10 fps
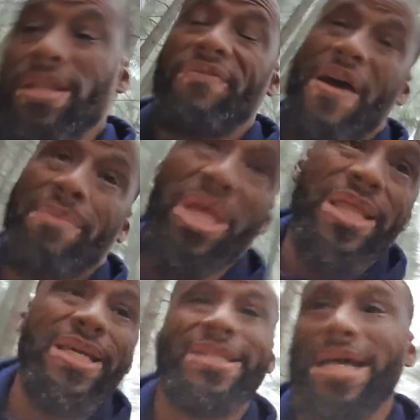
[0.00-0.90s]
the family,
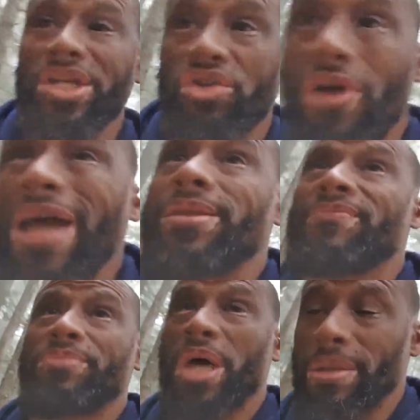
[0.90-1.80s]
things that distract them
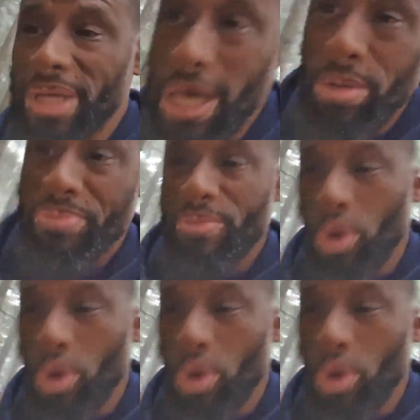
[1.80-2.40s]
from Taliban and people